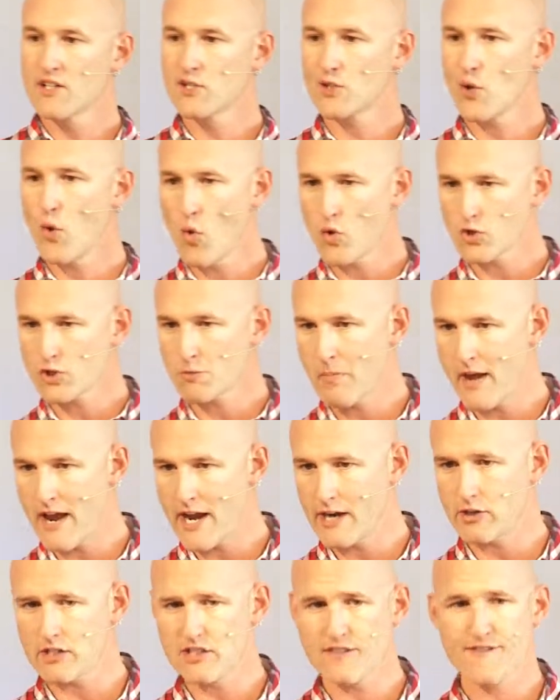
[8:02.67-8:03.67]

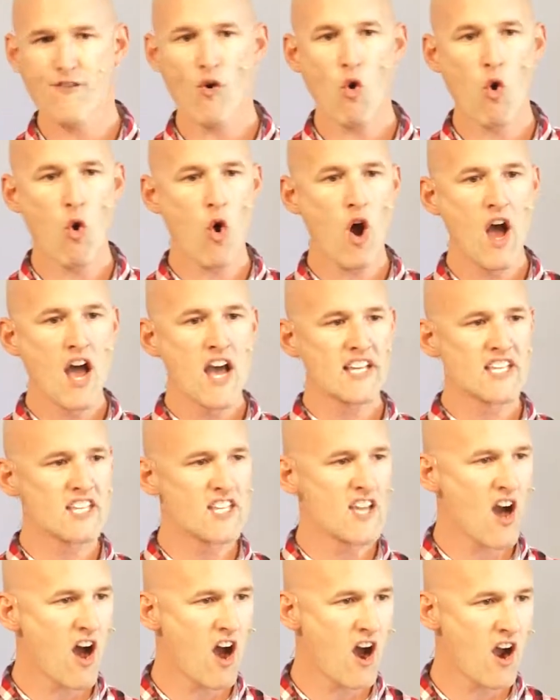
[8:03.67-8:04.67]
torchbearers, four
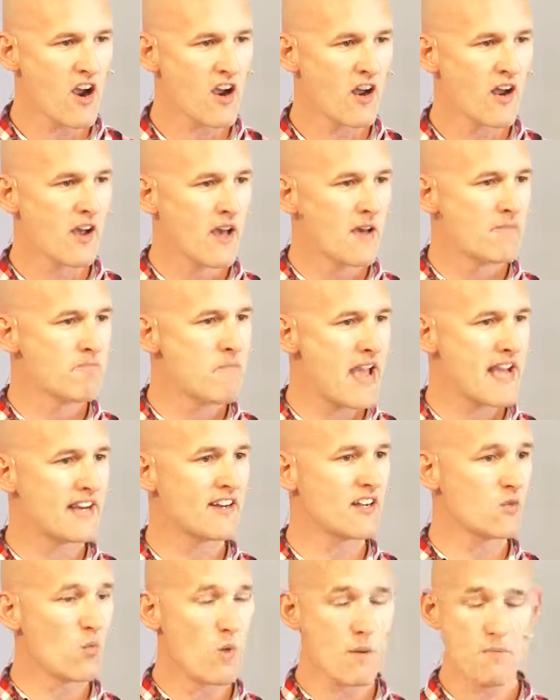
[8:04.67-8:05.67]
young men
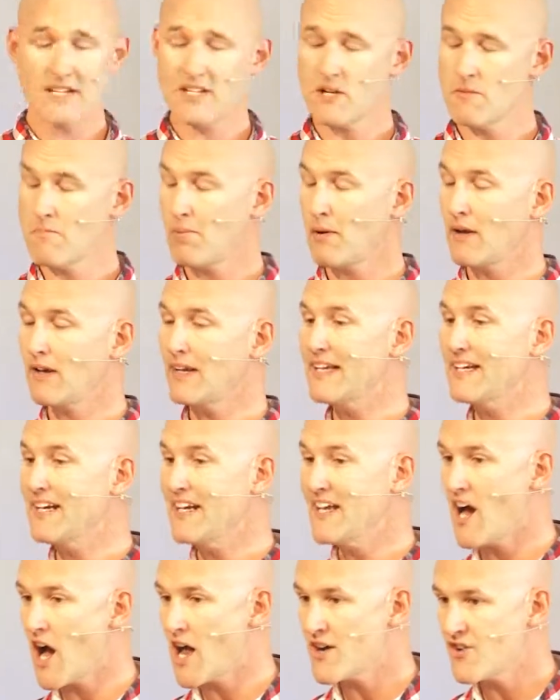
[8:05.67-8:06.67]
and women,
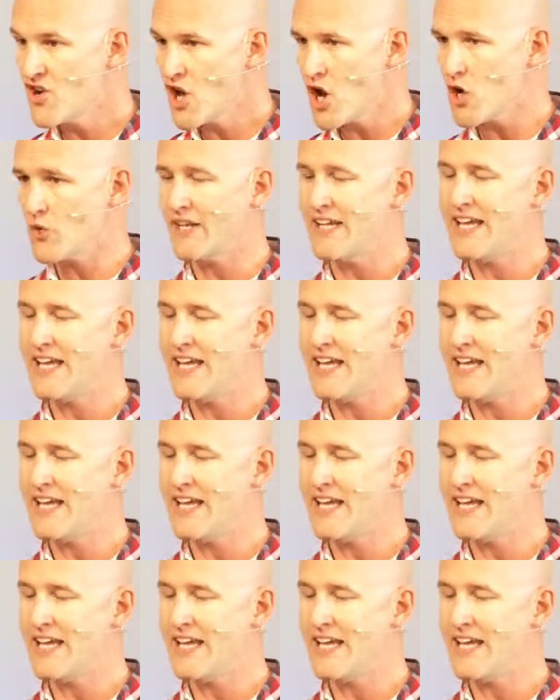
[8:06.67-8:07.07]
completely unknown.